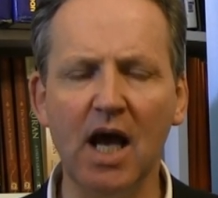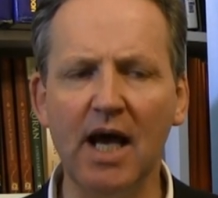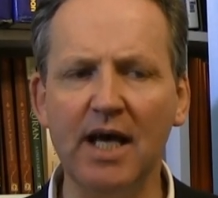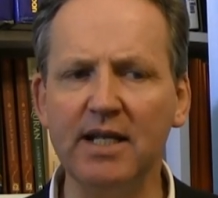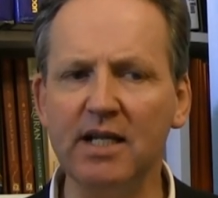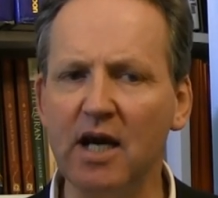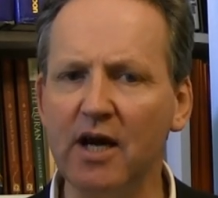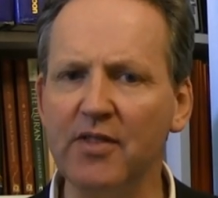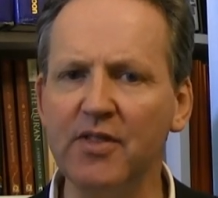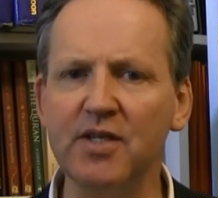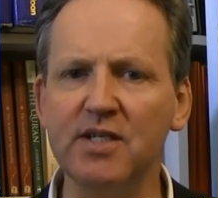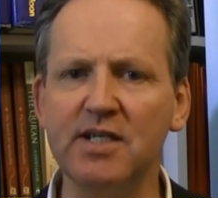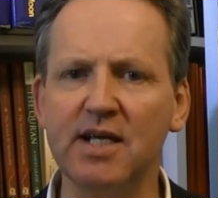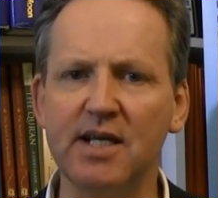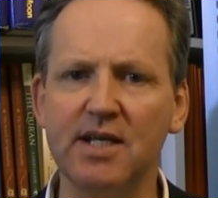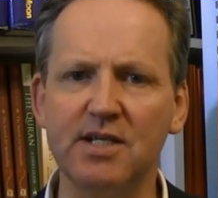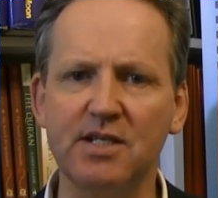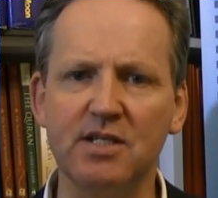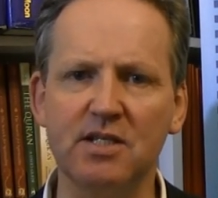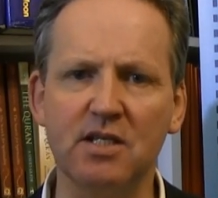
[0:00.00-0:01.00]
and other
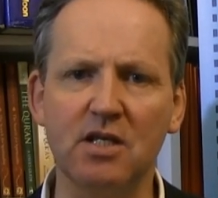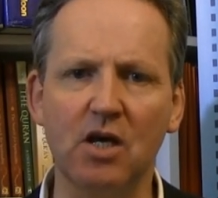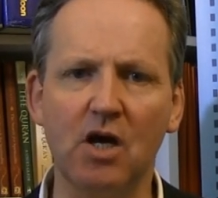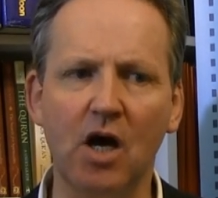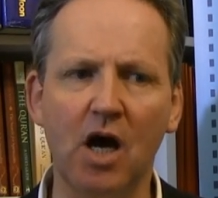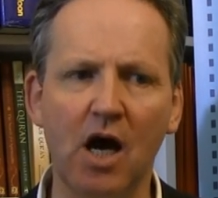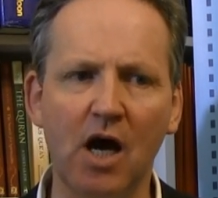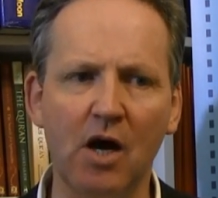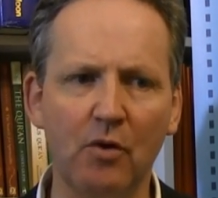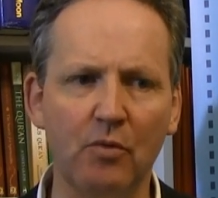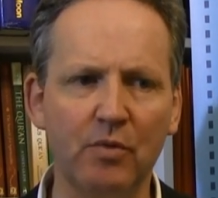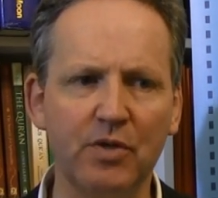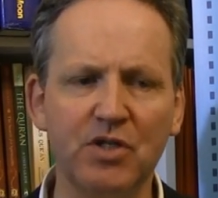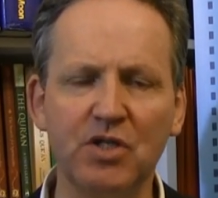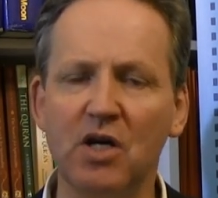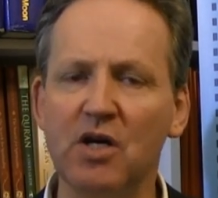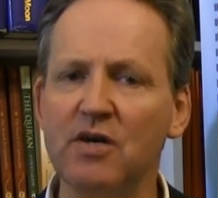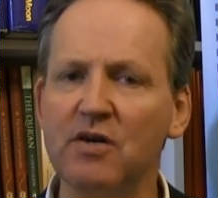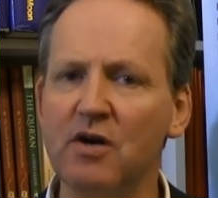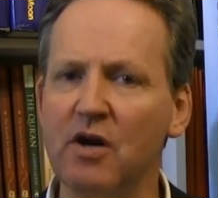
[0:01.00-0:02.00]
days which
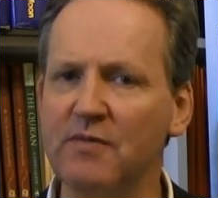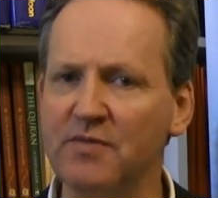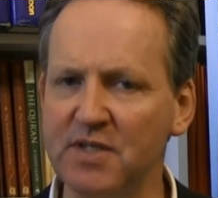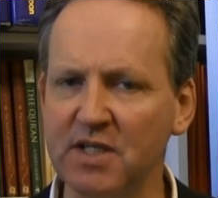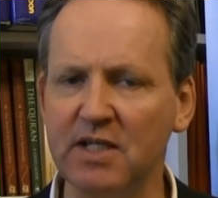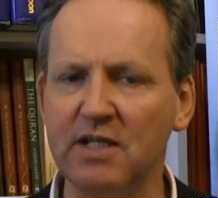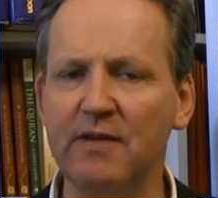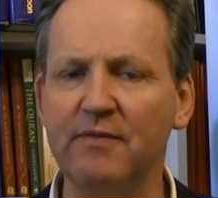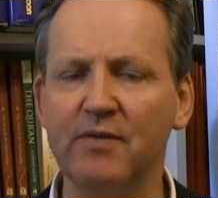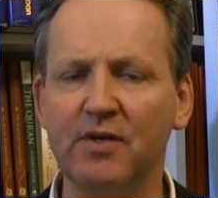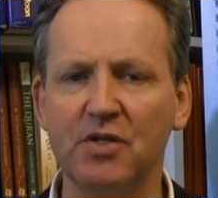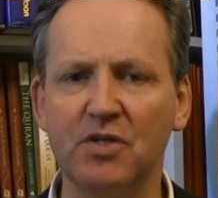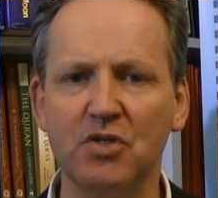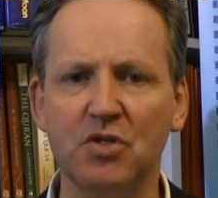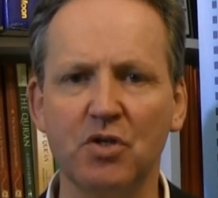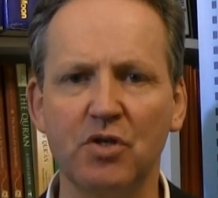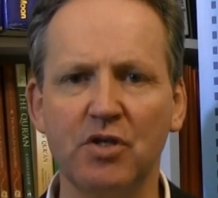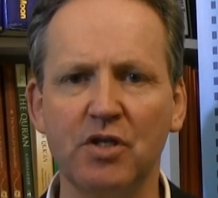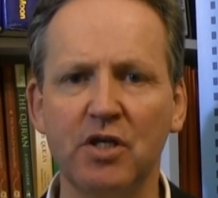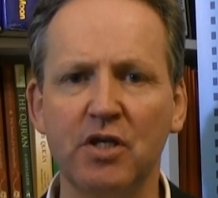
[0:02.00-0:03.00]
are of significance
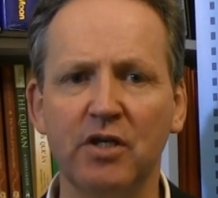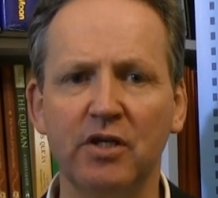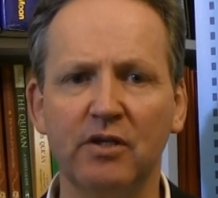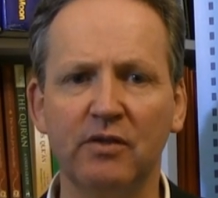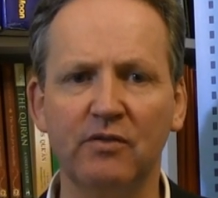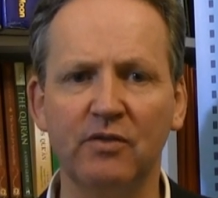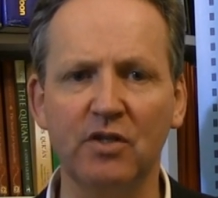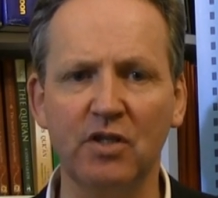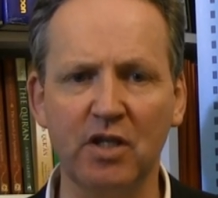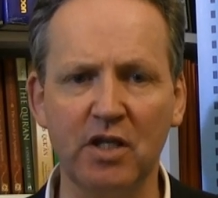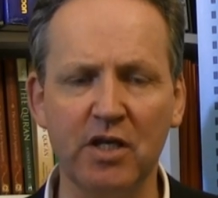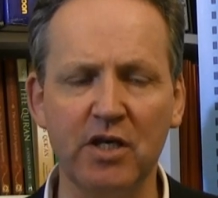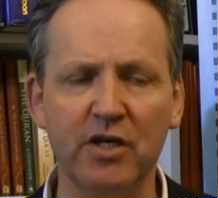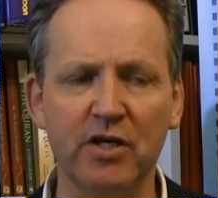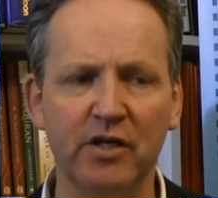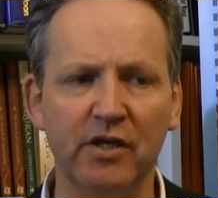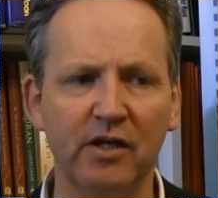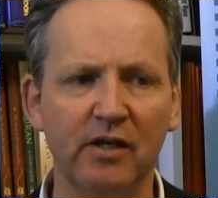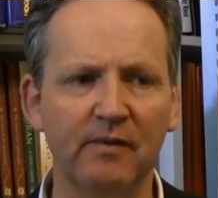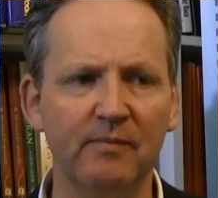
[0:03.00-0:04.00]
during the
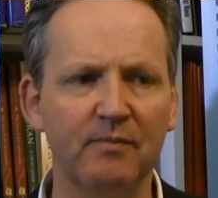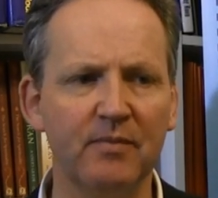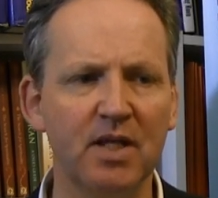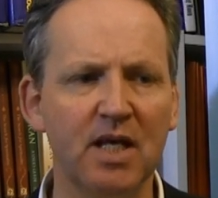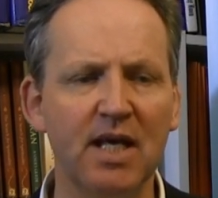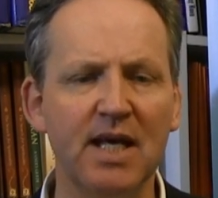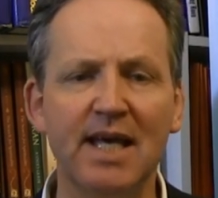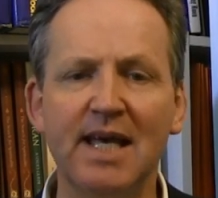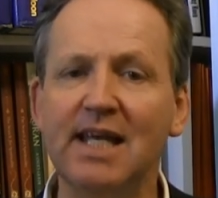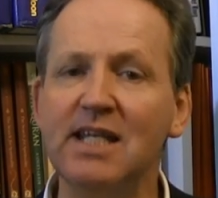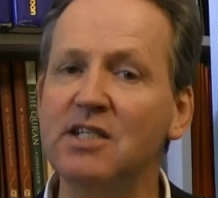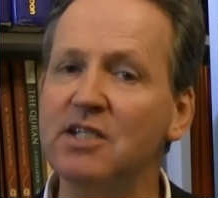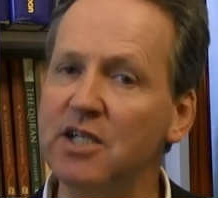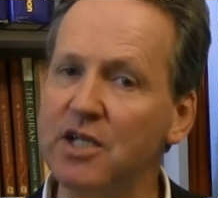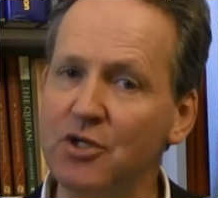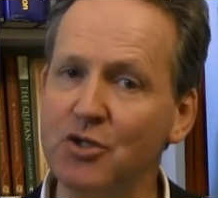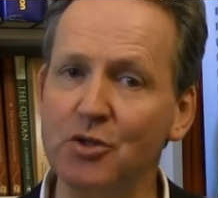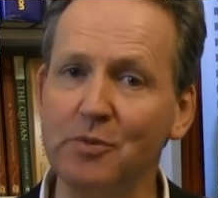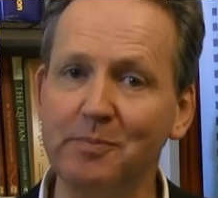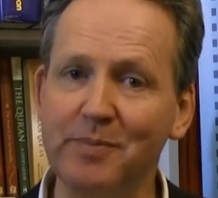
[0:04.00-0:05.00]
year.
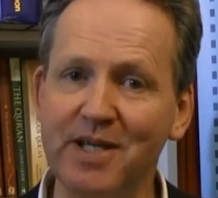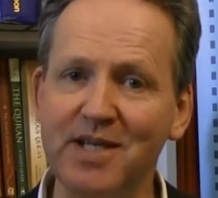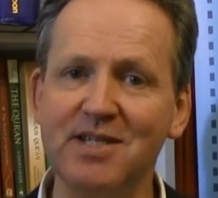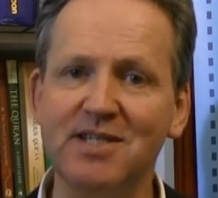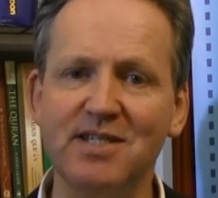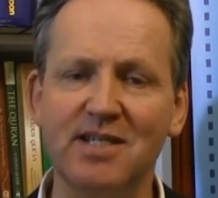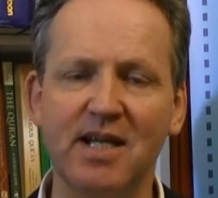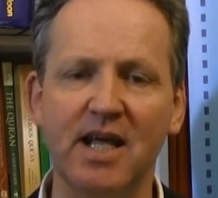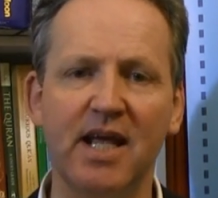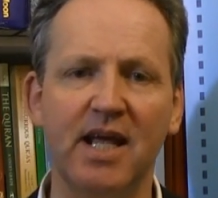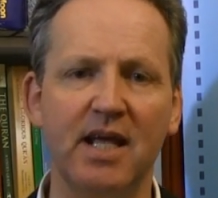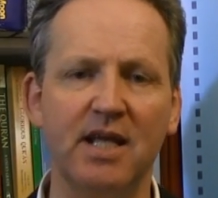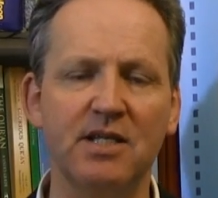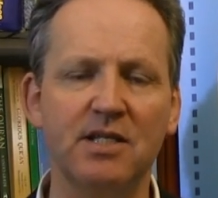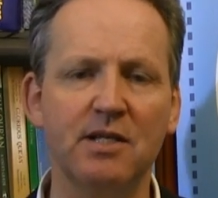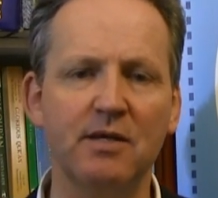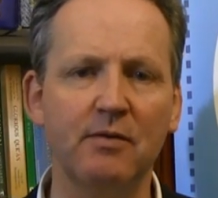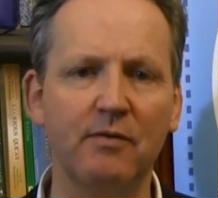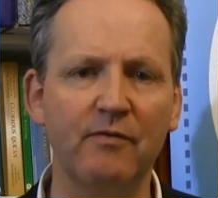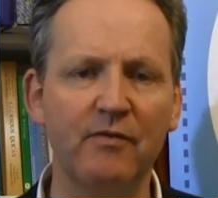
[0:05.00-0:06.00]
International Peace Day is
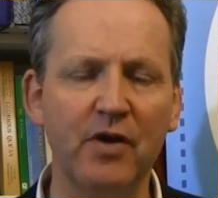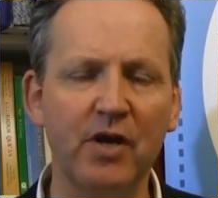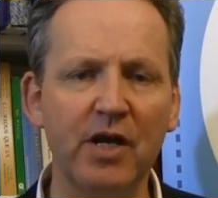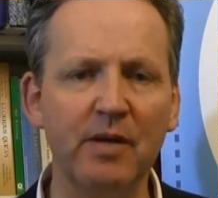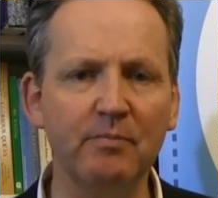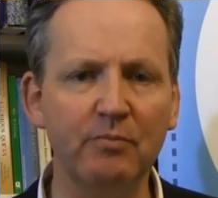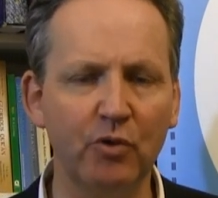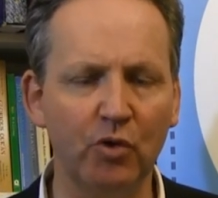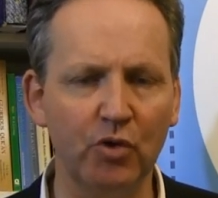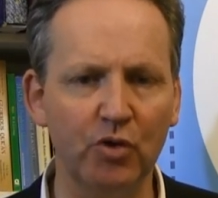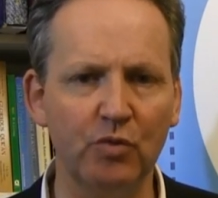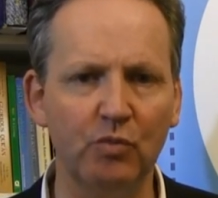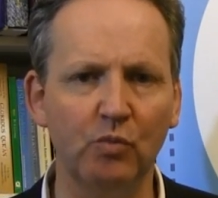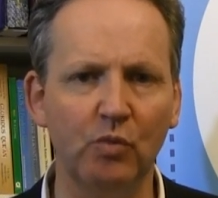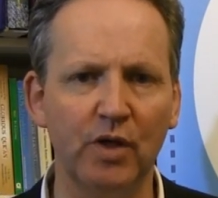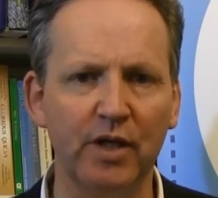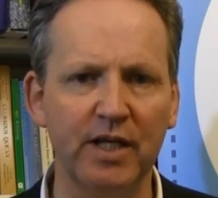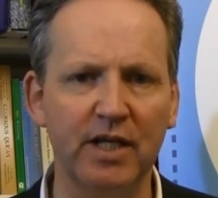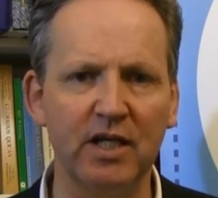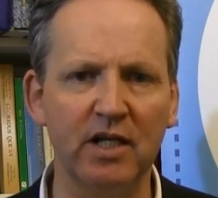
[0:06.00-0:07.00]
a very important
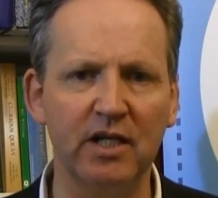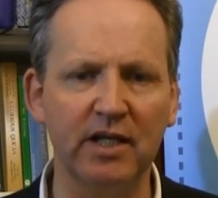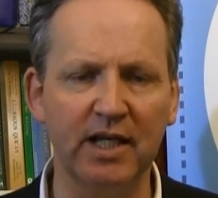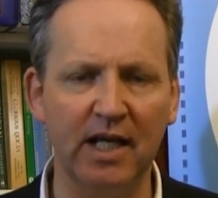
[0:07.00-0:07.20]
one in our